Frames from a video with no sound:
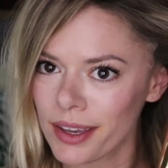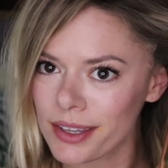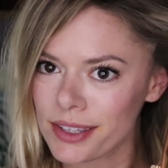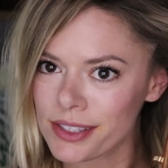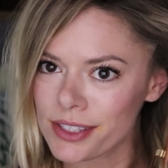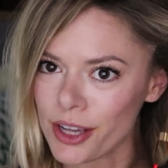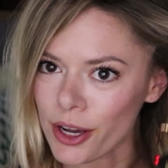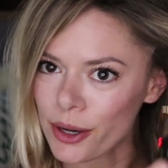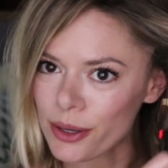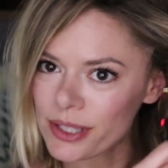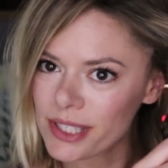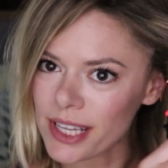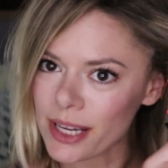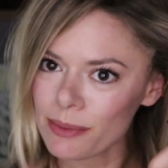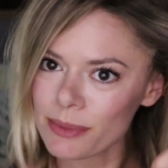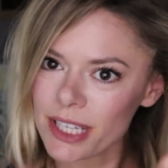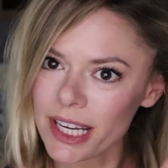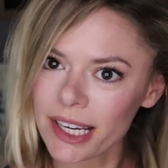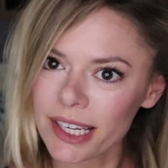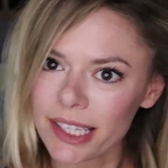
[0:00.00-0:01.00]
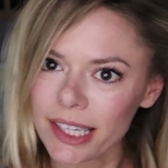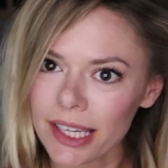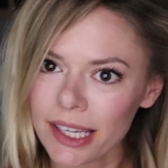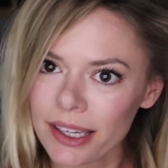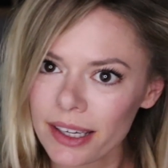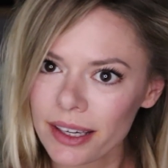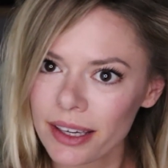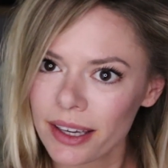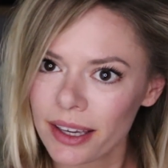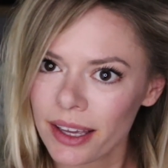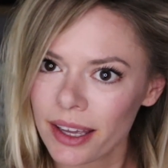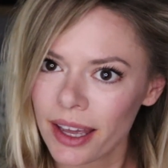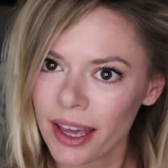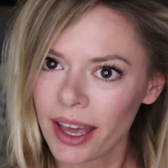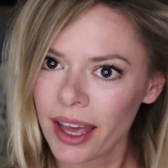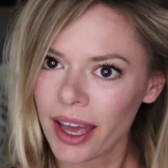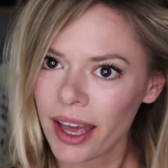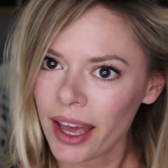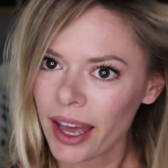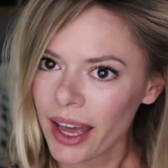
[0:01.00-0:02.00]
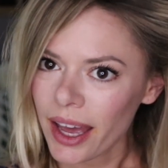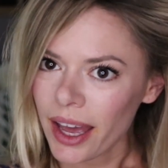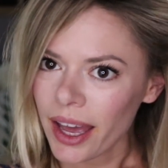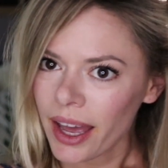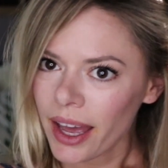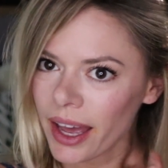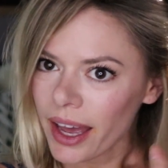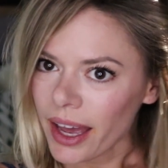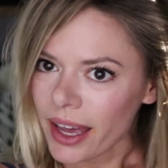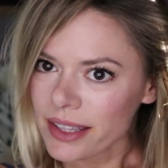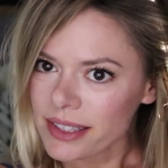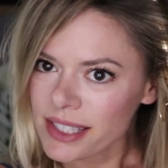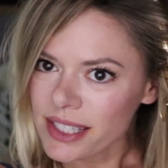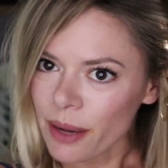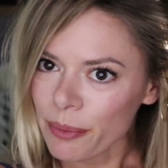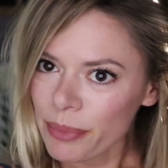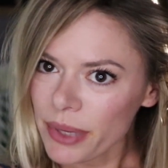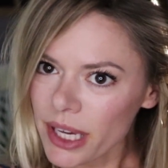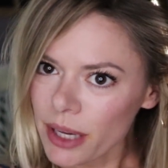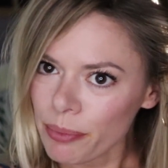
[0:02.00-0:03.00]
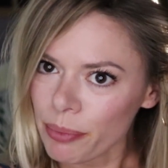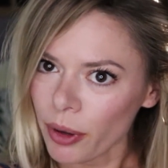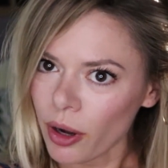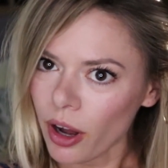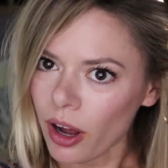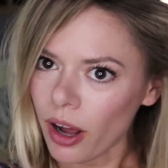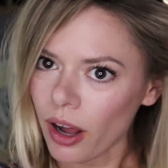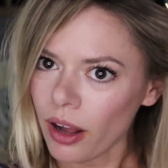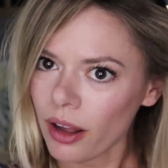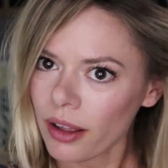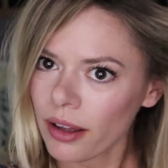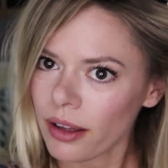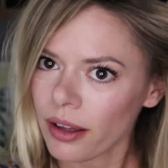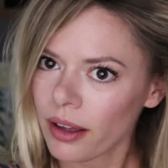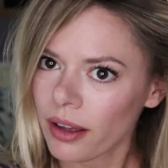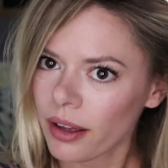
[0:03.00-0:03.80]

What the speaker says: So same technique. And some people